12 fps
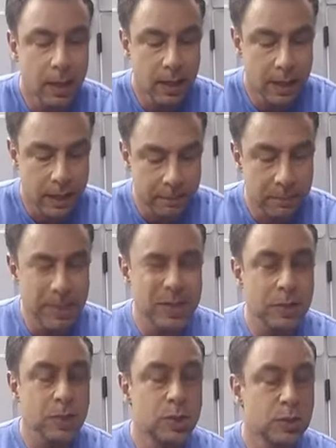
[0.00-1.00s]
But you
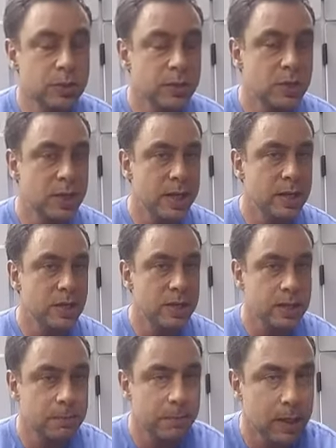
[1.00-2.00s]
also shouldn't change
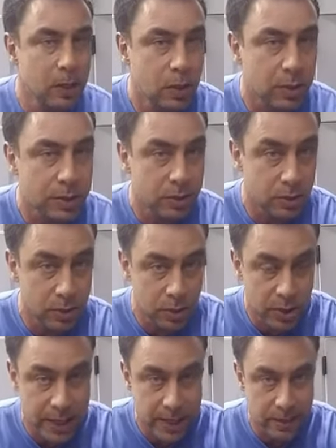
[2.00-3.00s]
just because to
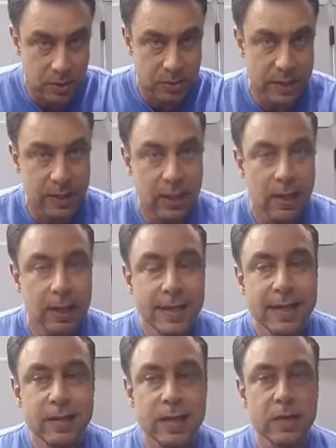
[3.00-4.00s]
change, right?
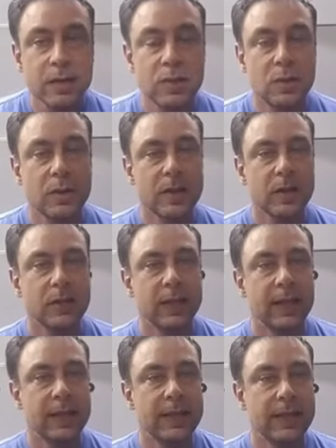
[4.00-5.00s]
So there are a lot of stories out
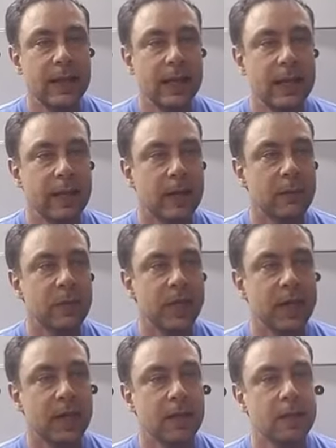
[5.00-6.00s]
there that say like Jay
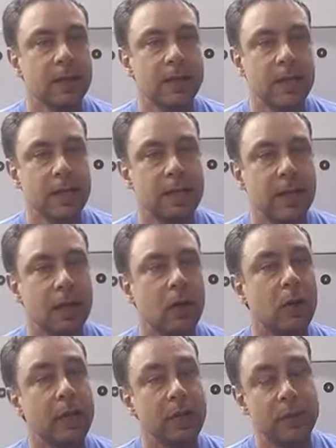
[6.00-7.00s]
Cutler says like,
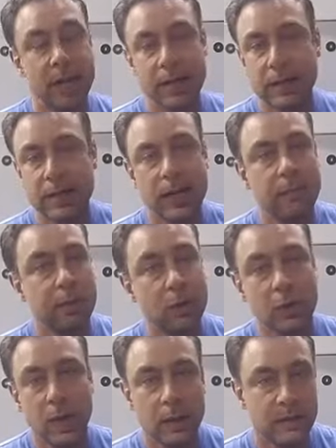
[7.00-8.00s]
I trained the same
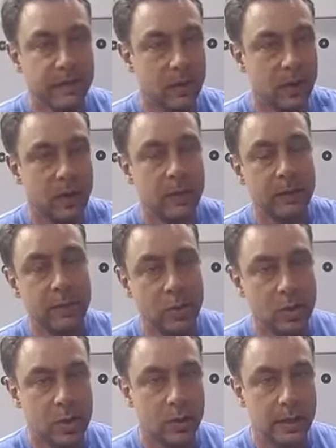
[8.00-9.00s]
program for all my pro
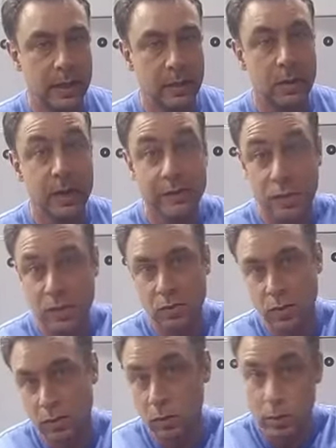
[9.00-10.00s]
career. Like, okay, first of
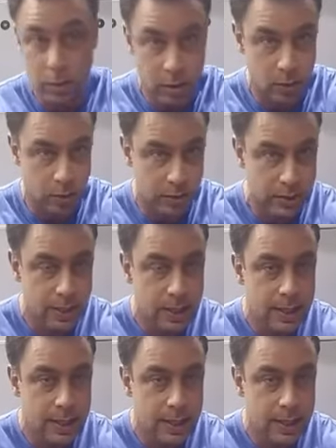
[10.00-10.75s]
all, who knows?